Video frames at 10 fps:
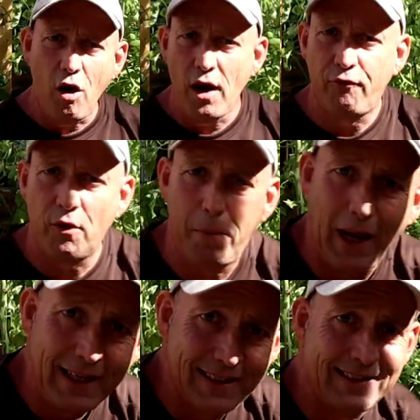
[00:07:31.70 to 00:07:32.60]
I've
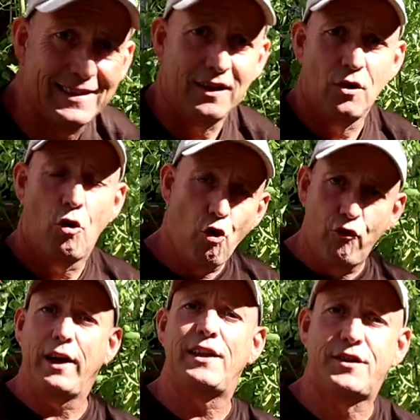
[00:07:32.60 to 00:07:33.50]
replaced,
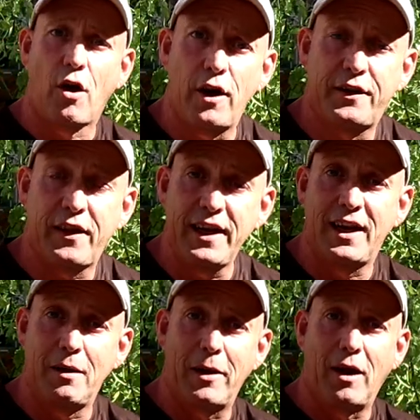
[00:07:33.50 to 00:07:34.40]
already started
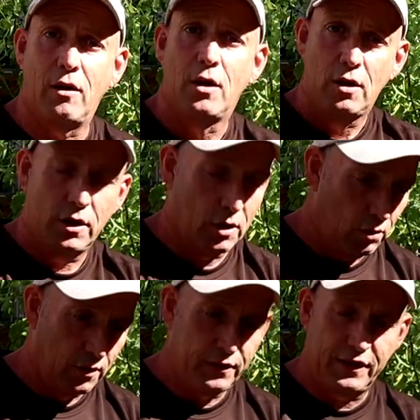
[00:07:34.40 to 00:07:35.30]
thinking about, you
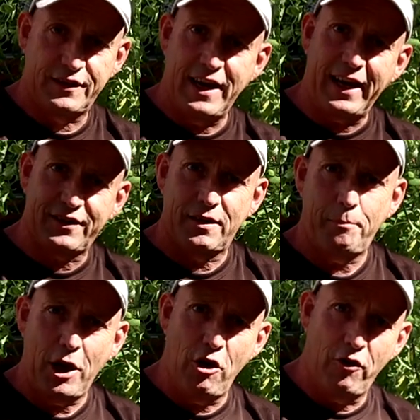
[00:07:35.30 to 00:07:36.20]
know, this next
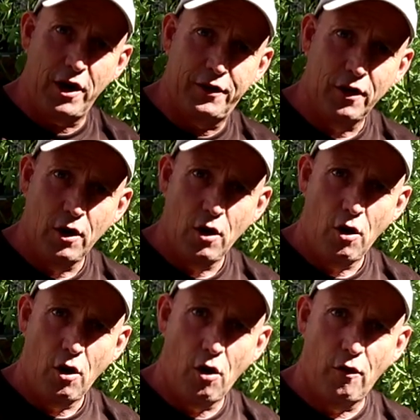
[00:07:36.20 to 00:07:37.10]
period
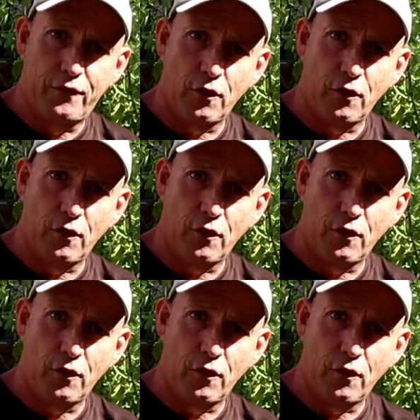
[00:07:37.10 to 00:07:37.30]
of